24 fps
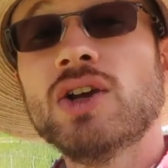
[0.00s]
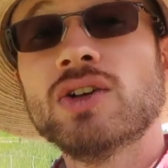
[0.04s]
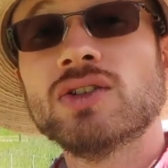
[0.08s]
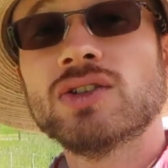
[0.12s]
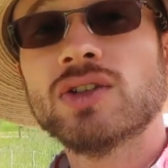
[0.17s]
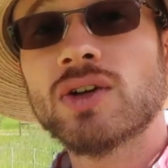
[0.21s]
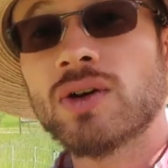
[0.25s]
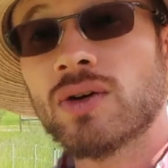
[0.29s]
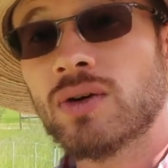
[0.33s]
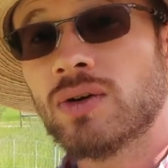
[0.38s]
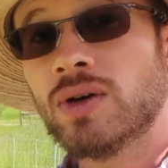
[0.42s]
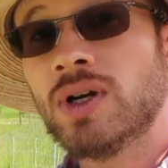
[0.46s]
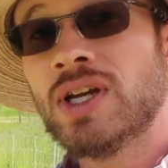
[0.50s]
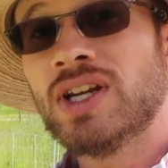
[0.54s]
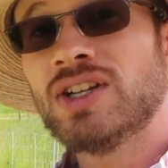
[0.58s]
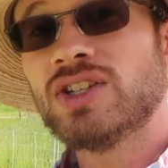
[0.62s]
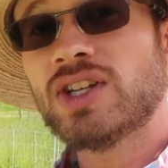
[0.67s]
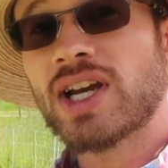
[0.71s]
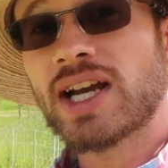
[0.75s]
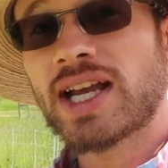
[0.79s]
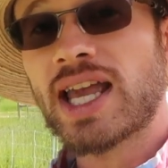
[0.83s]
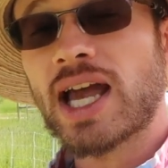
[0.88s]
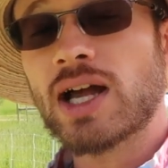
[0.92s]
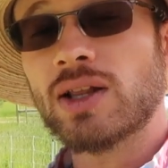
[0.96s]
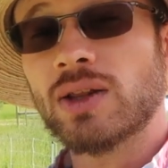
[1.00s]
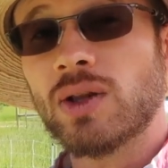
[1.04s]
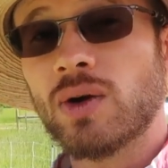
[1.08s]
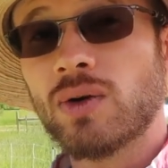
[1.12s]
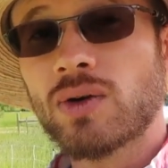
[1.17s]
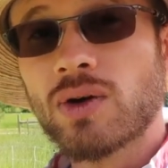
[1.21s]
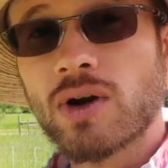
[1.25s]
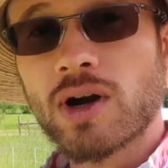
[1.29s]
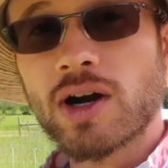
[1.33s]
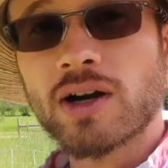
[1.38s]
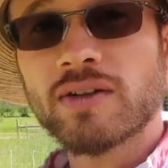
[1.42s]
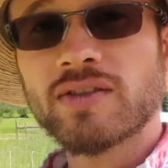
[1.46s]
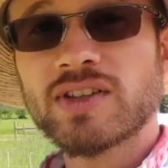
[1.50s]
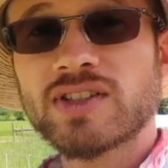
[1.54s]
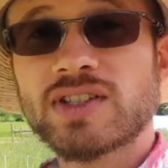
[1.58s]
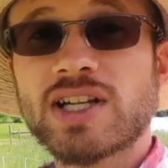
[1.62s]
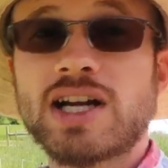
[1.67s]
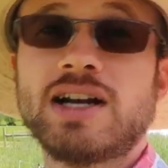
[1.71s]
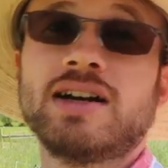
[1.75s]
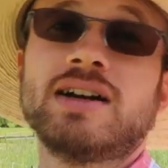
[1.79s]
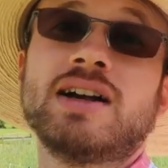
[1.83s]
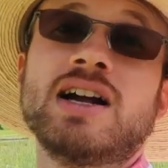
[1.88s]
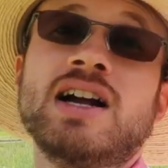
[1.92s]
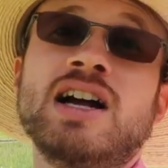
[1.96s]
So check out
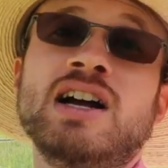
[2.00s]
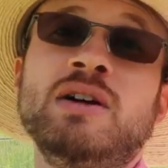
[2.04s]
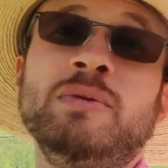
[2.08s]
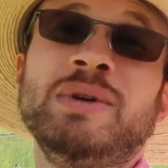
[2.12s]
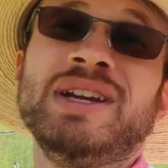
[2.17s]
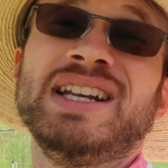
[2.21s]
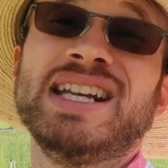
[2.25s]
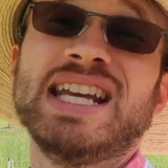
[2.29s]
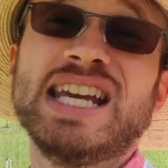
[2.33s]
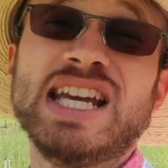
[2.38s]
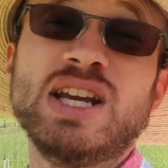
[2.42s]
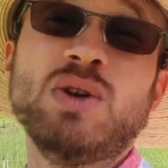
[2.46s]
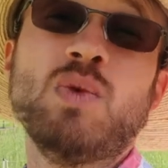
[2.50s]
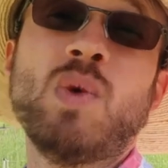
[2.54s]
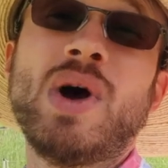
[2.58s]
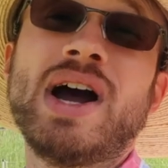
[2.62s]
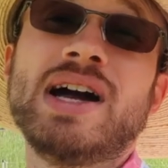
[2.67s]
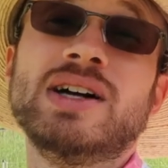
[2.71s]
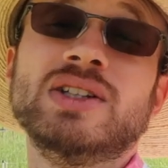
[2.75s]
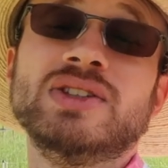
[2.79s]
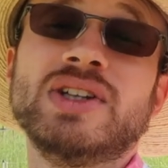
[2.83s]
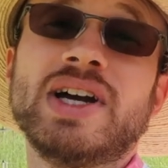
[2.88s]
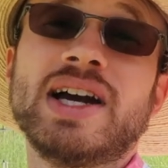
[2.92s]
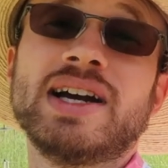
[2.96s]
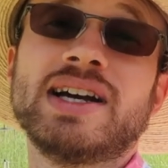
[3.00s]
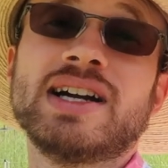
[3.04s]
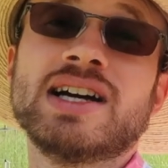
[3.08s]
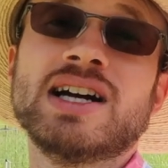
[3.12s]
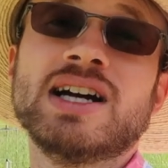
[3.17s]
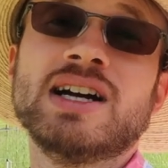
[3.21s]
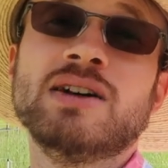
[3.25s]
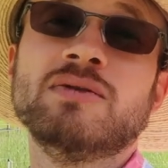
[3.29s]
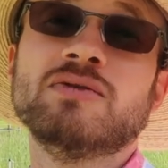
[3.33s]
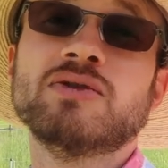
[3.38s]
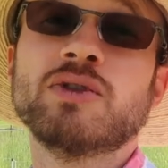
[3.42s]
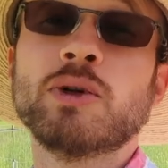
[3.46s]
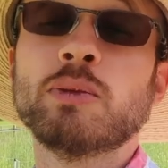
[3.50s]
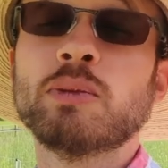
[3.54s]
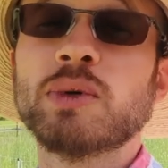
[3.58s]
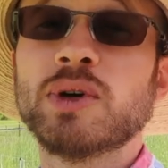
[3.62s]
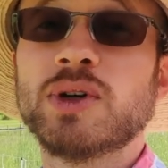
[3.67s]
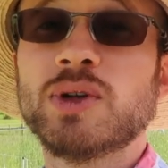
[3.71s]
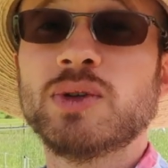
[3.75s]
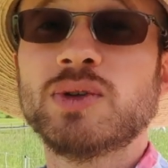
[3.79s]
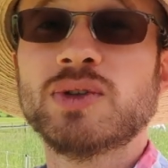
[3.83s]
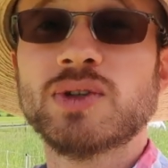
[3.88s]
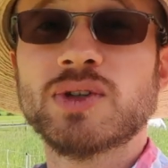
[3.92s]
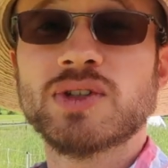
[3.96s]
localharvest.com and eatwild.com for
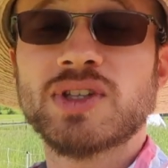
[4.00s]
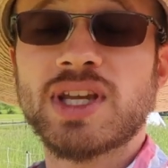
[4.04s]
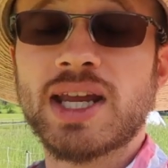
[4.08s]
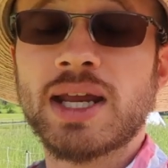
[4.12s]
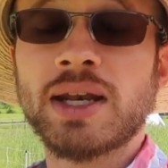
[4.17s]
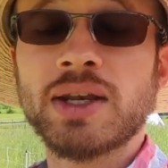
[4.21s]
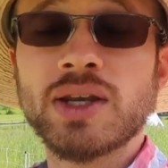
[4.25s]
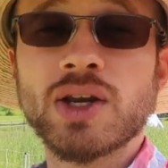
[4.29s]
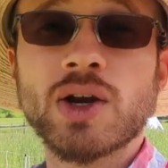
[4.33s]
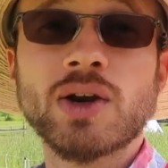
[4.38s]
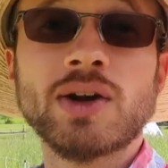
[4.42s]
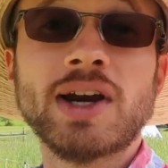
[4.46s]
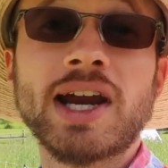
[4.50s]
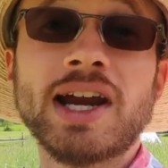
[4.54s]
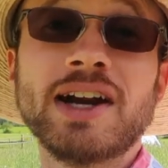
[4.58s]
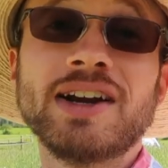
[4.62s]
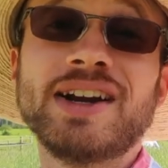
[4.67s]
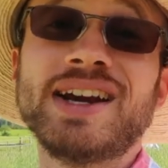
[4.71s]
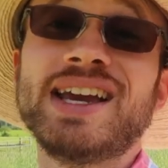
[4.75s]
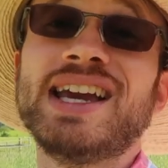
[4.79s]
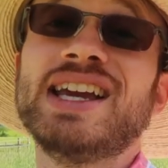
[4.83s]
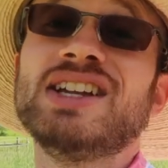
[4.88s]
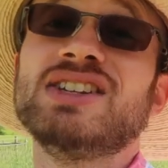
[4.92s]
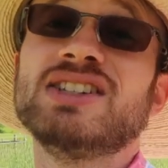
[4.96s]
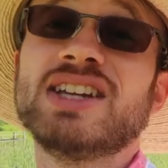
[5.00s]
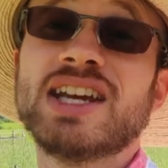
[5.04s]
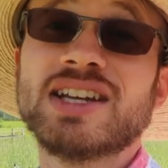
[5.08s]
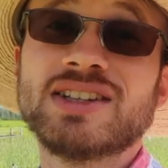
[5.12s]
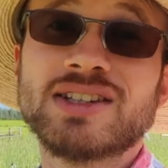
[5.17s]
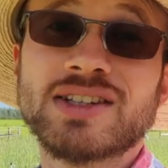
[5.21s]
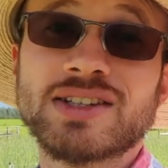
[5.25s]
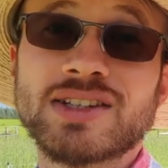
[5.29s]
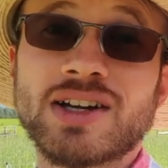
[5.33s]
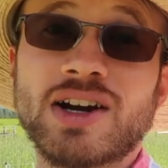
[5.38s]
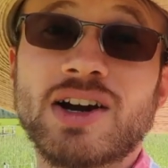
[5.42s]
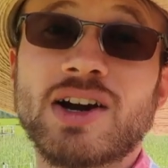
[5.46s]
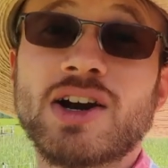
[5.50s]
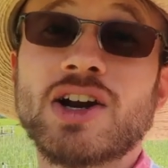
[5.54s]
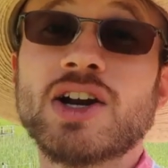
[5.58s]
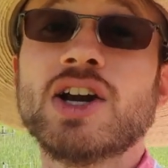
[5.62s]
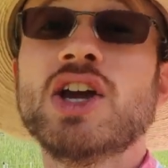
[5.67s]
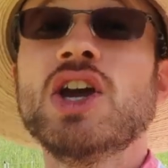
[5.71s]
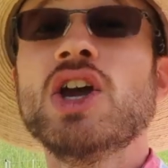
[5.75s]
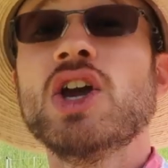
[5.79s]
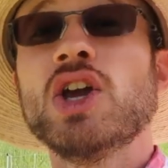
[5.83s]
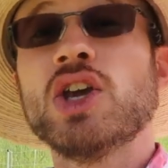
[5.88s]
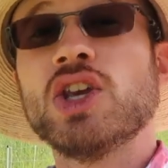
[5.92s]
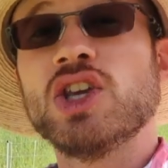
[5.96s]
producers in your area and chances are
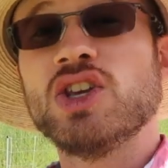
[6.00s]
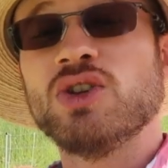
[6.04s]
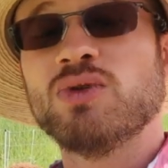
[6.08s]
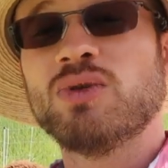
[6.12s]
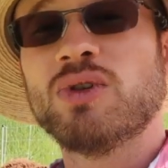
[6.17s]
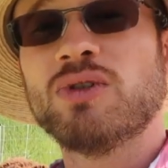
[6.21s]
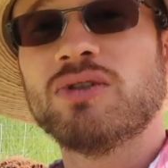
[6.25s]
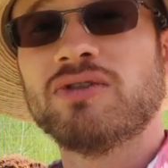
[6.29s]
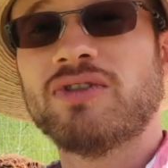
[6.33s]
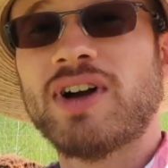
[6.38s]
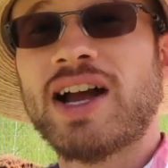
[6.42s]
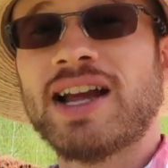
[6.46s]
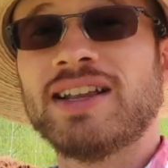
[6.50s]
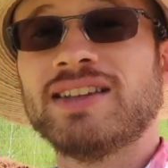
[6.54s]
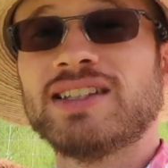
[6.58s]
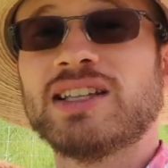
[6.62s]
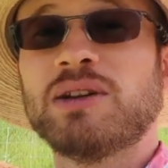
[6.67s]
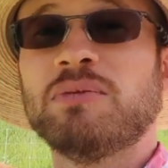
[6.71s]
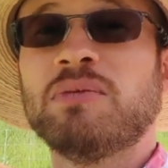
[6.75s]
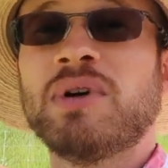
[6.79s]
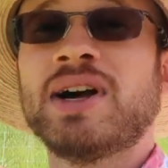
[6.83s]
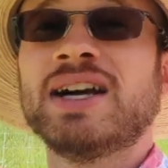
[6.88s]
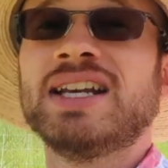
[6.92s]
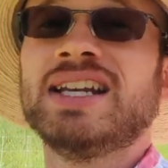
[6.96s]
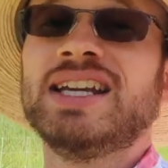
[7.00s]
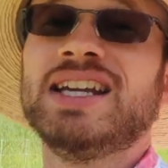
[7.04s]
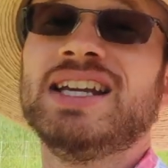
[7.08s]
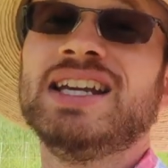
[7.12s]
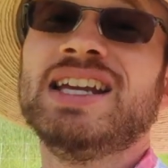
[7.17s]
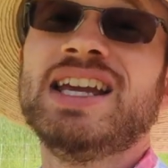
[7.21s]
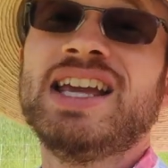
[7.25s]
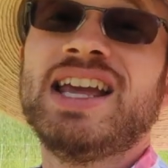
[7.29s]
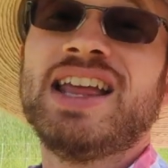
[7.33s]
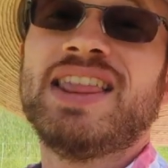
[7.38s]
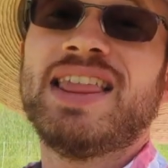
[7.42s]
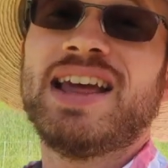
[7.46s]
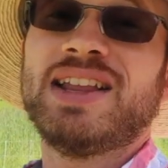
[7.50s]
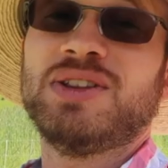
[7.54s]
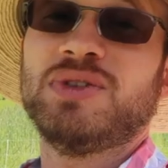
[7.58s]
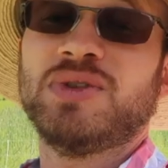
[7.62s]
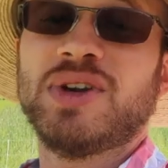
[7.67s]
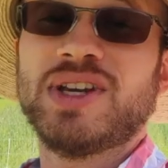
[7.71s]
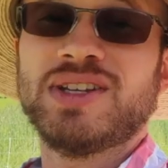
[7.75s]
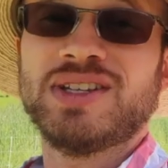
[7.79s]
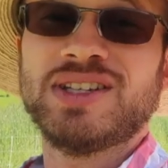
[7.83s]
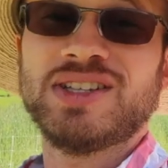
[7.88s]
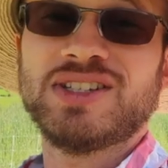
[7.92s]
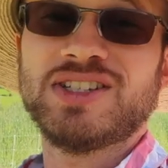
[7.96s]
you will find somebody that's
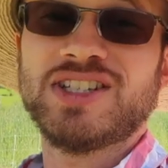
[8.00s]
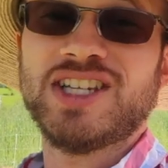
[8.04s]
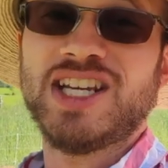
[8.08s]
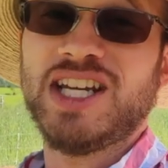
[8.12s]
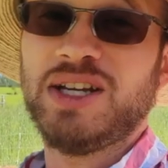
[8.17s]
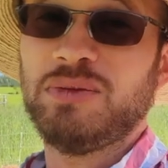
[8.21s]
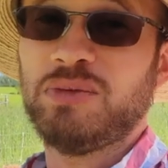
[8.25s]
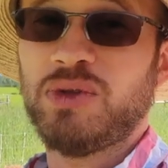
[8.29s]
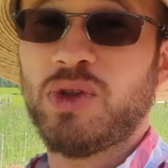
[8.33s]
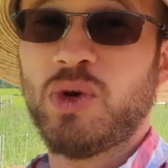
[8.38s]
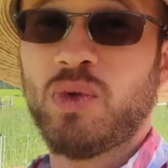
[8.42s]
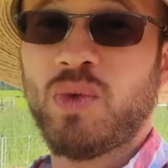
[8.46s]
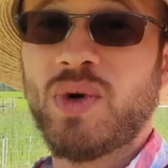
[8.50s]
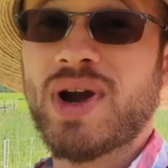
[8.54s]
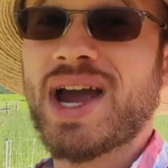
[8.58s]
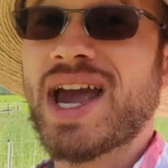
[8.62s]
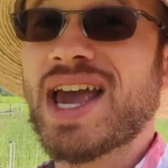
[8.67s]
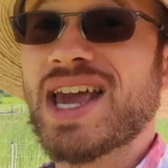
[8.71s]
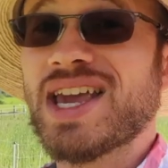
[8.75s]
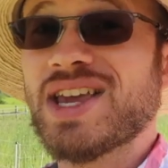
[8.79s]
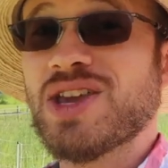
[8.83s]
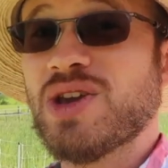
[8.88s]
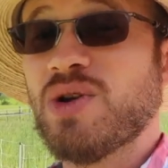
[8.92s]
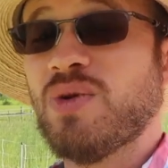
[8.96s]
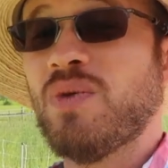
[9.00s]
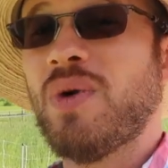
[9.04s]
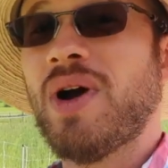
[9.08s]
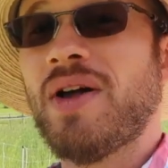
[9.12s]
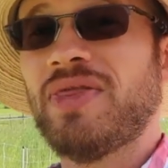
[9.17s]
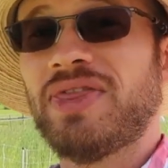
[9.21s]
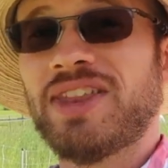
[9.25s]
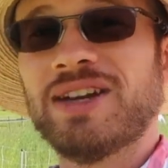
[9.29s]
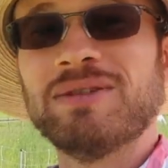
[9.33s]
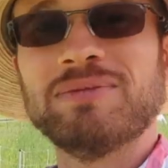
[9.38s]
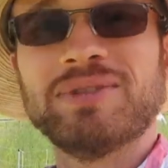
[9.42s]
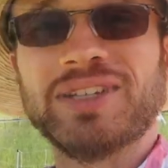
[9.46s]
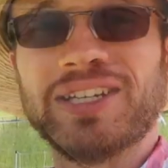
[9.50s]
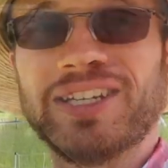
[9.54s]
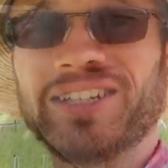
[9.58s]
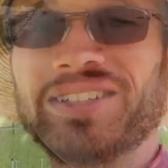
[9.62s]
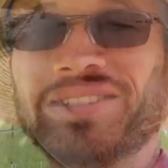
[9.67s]
raising sheep the way you want them to.